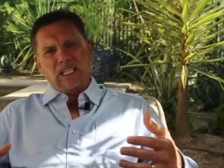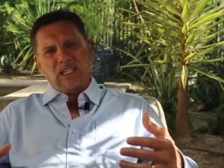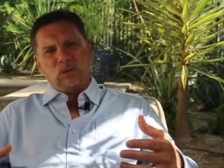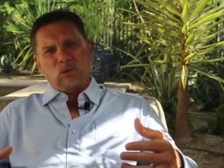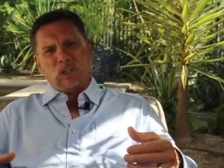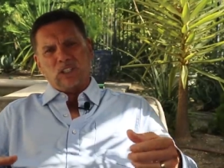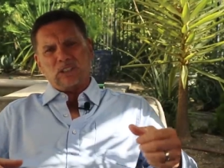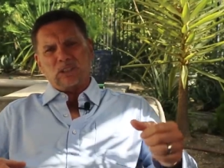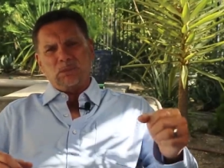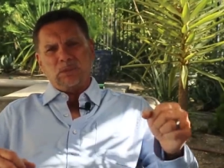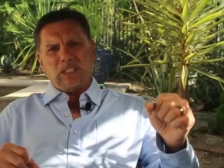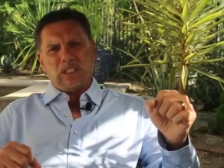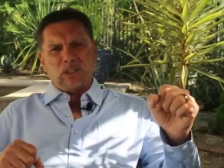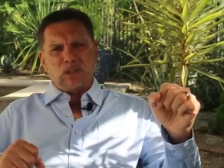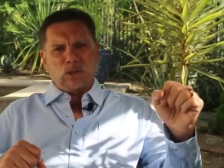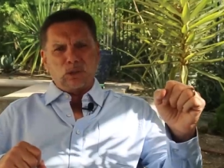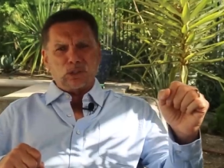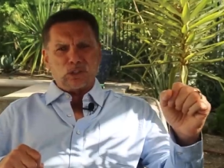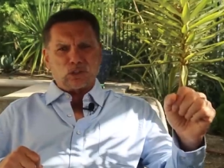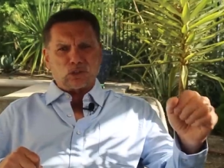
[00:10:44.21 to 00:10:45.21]
wanting me to
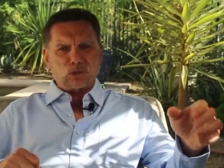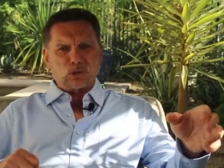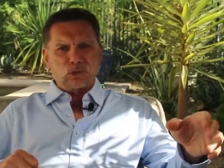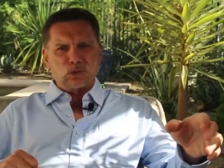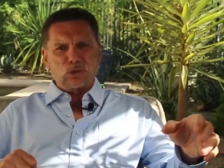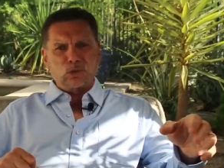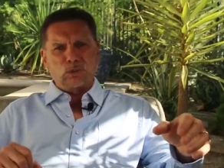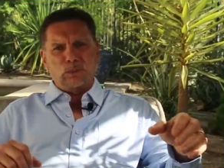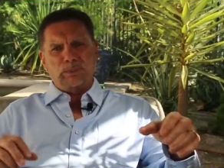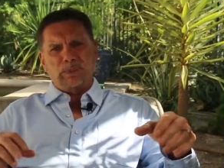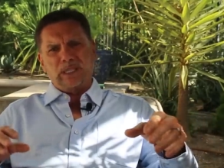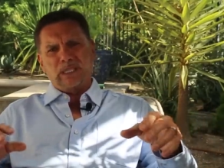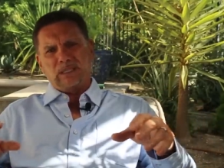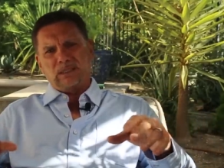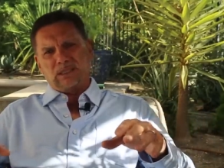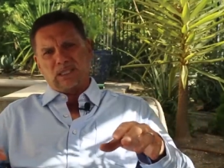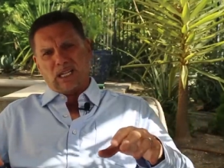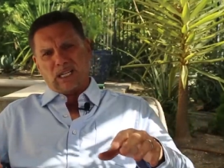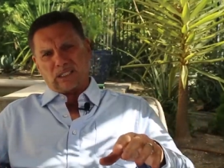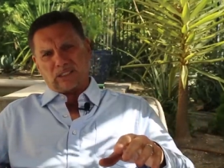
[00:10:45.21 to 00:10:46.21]
go to school, be a
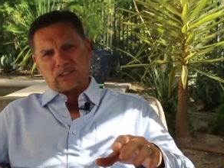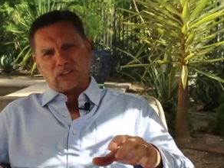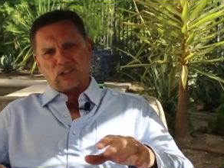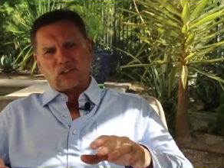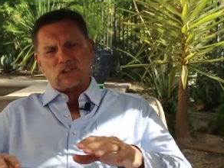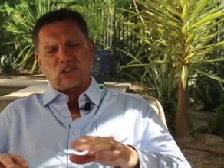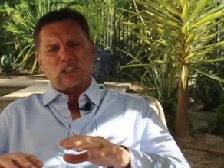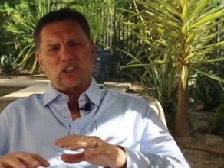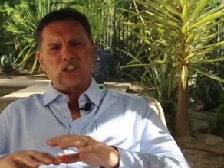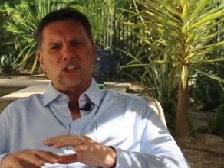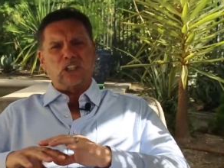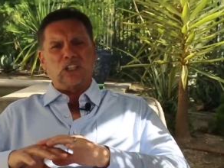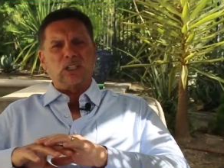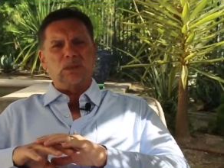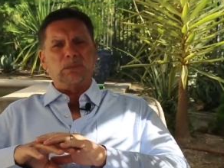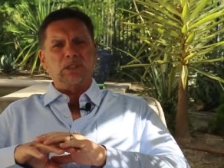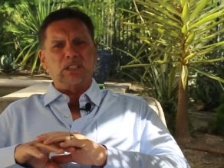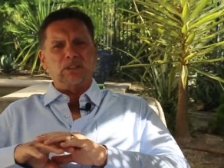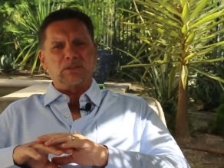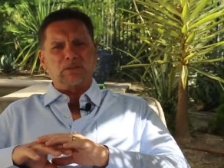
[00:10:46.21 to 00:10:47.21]
doctor. Son, you're going to
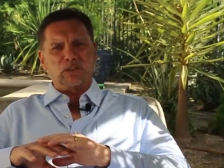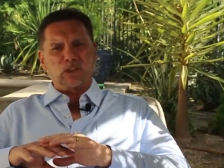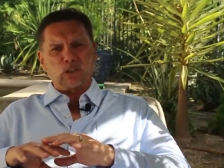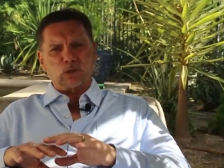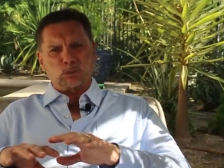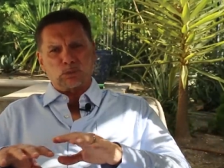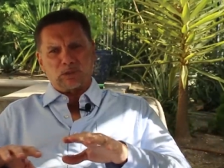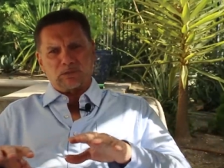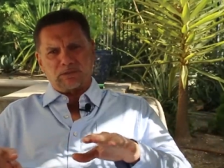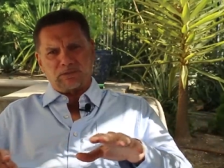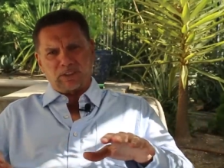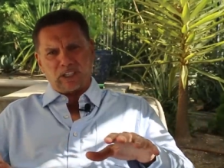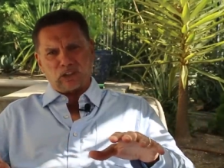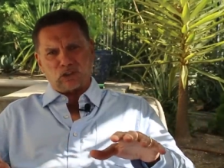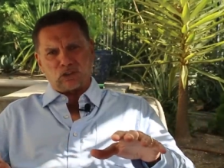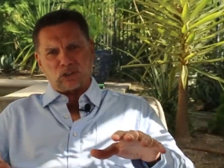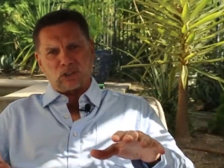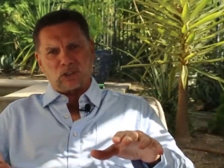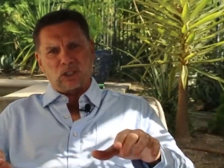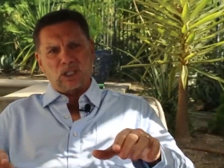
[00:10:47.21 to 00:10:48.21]
be the first
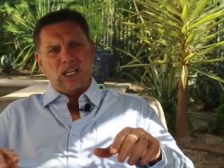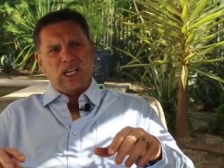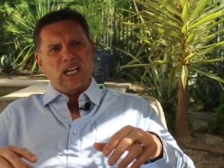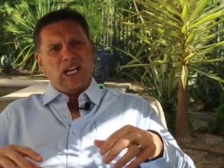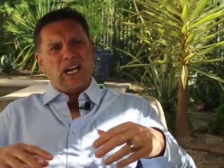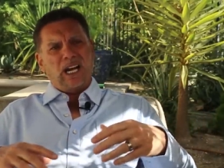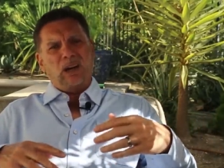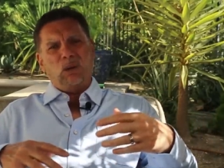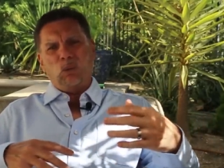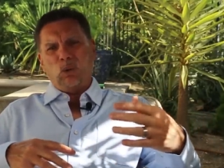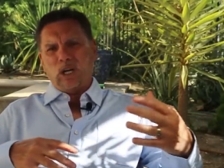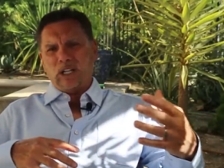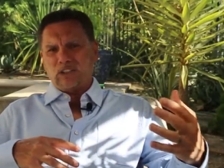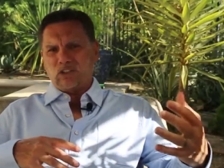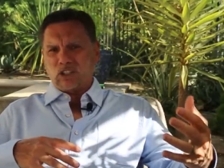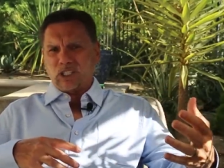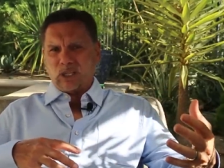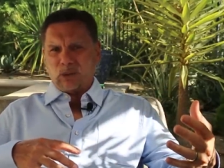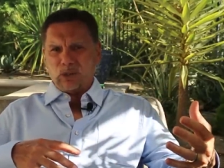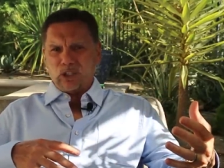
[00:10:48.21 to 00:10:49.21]
professional. I
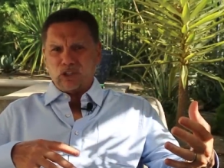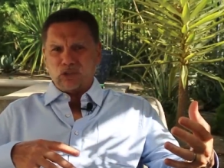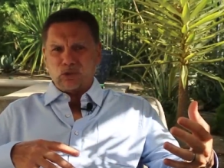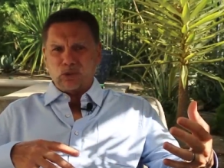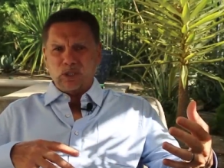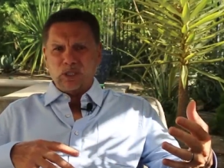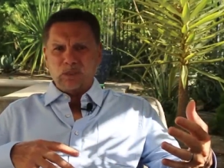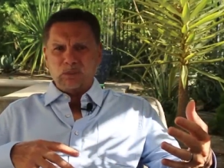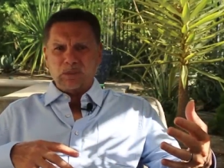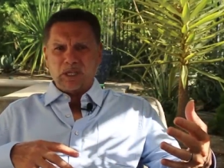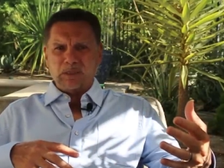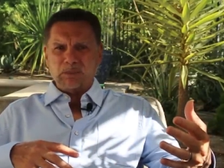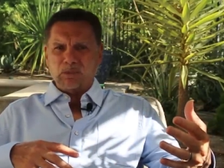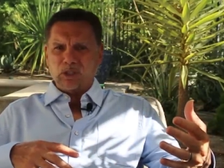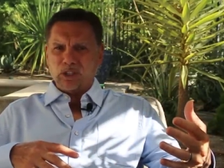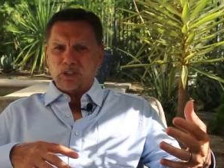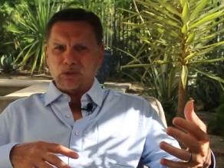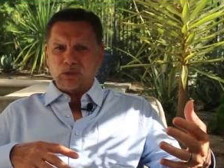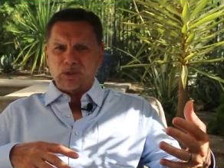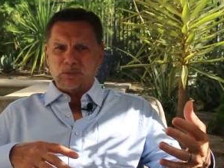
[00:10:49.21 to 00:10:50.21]
watched how he treated my
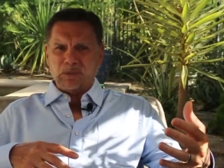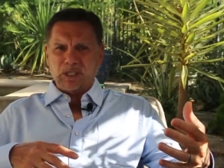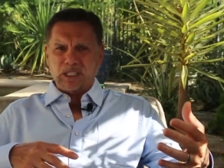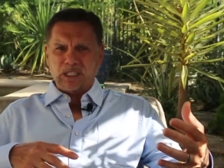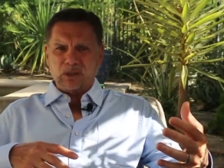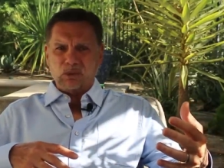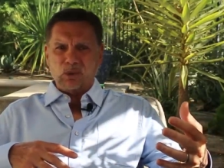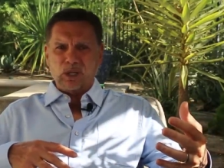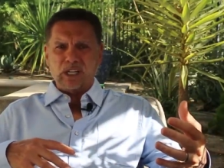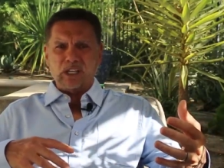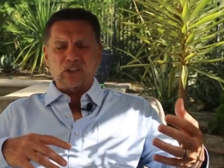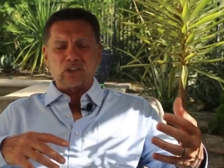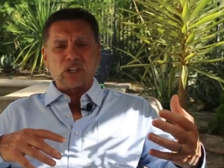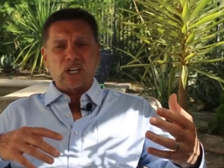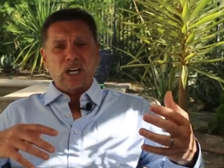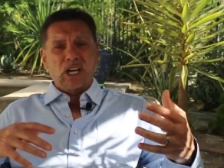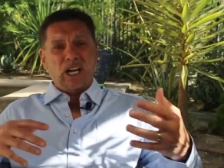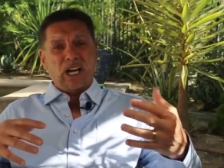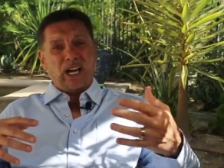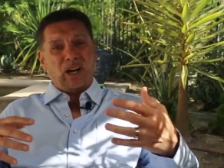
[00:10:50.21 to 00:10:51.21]
mother in many ways.
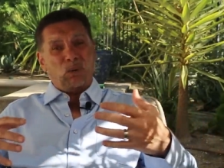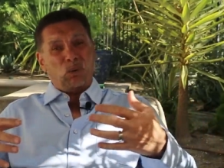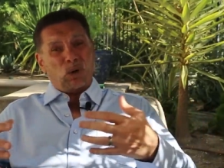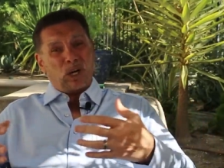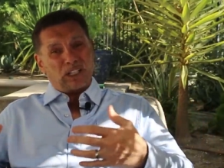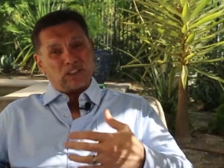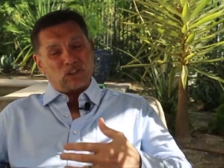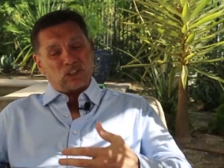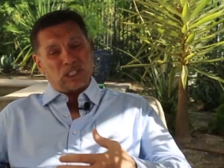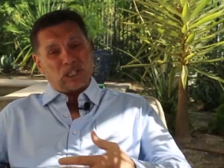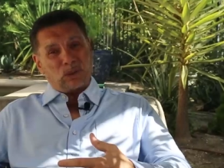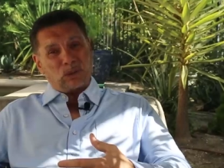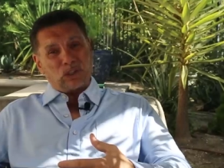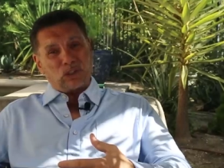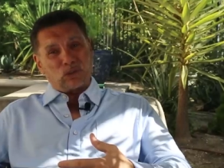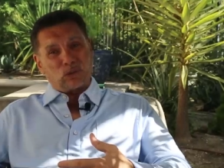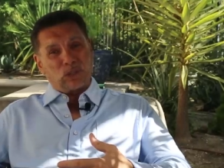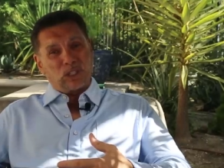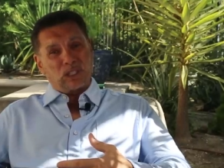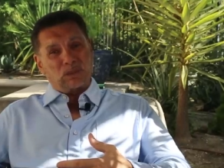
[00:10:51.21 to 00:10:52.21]
I watched how he
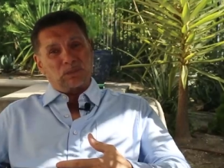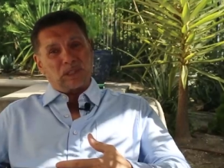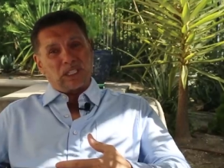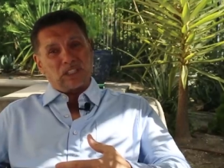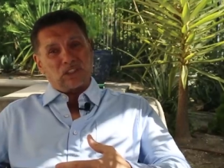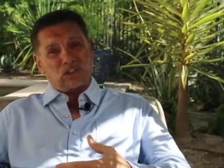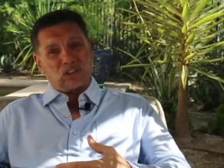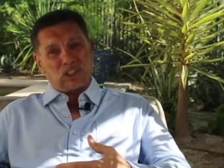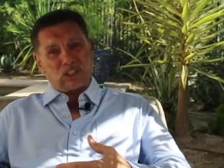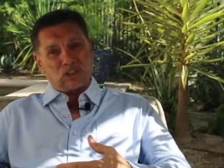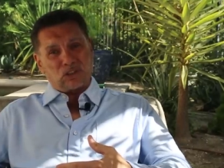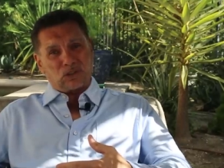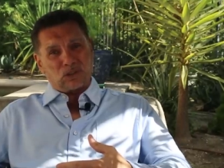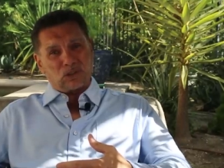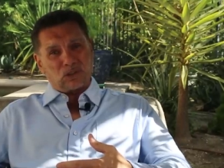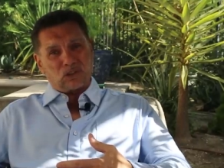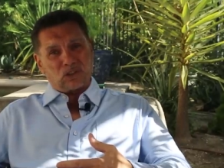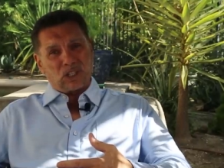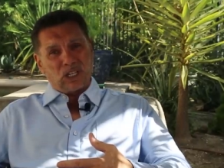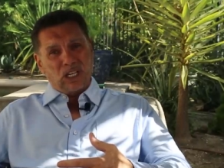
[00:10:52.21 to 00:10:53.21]
treated my
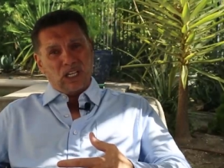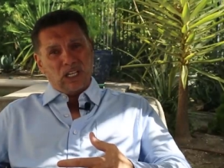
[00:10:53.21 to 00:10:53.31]
sisters.